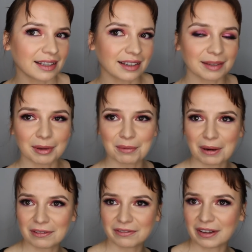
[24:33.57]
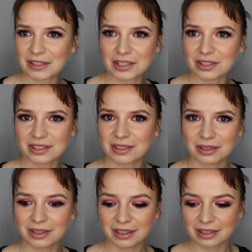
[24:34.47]
I think my foundation is
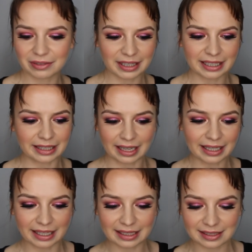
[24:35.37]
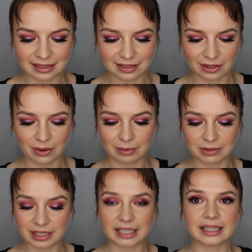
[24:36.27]
still looking really nice, so
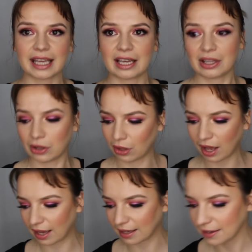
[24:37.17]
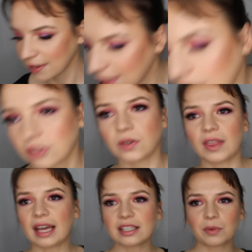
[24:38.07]
I'm digging that a lot. So
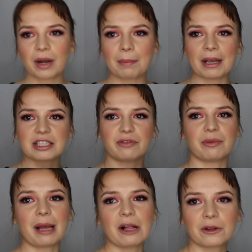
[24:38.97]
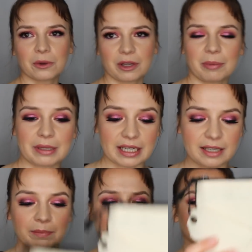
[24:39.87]
that is what I picked up from Alcone
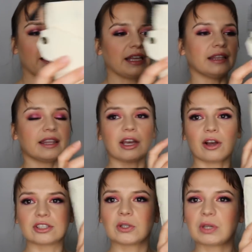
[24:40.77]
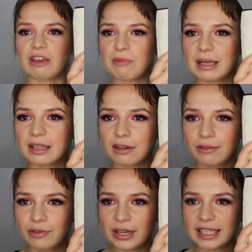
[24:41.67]
Company, but then they also gave me a little
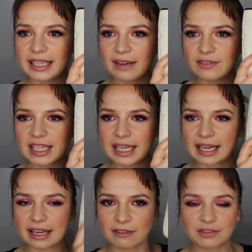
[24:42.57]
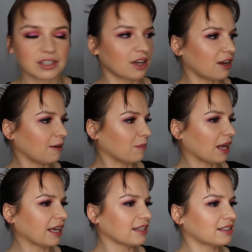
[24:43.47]
free gifty gift.
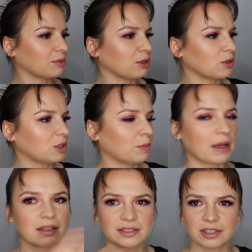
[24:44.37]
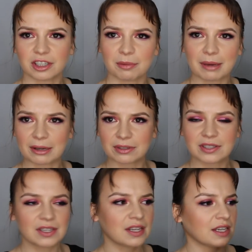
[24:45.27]
I guess when you spend a certain
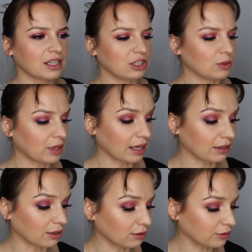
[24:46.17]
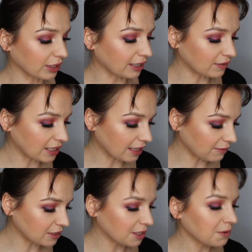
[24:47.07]
amount, you get a little free gifty
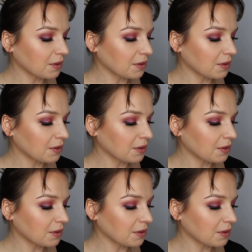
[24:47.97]
gift.